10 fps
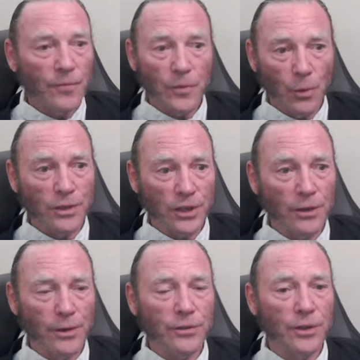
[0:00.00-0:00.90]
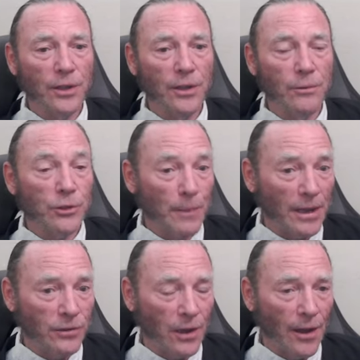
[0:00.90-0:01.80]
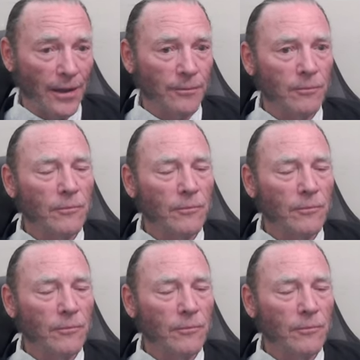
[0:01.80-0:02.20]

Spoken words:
which here is the space line,